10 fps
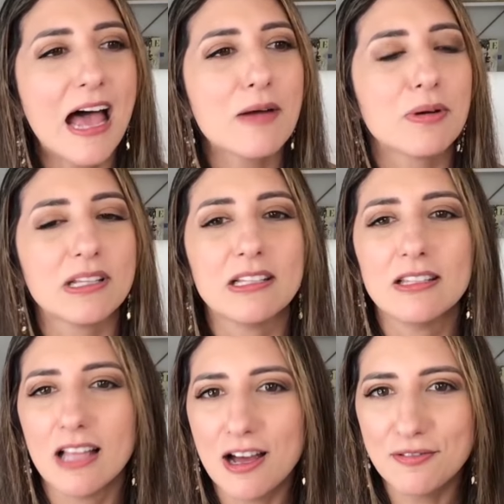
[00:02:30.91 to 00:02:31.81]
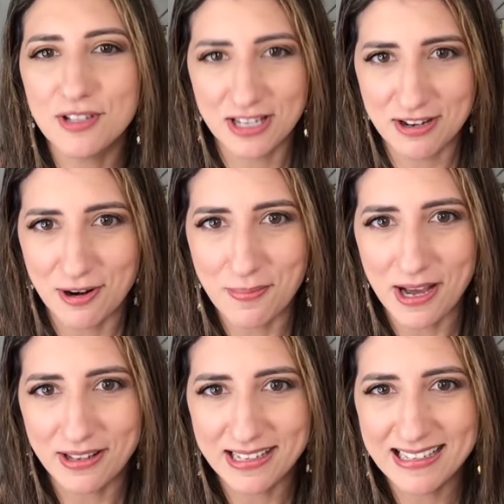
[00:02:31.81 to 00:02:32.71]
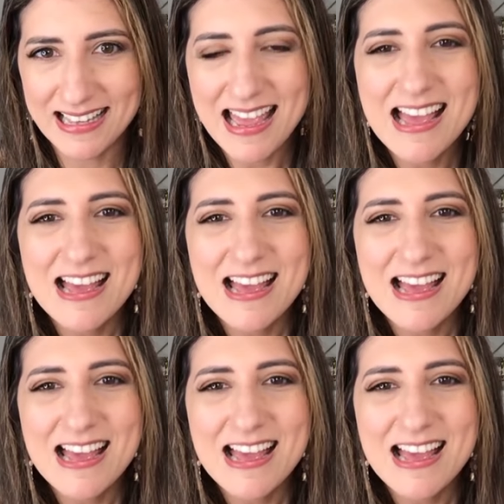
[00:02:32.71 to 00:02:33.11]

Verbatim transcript: I would love to hear about it.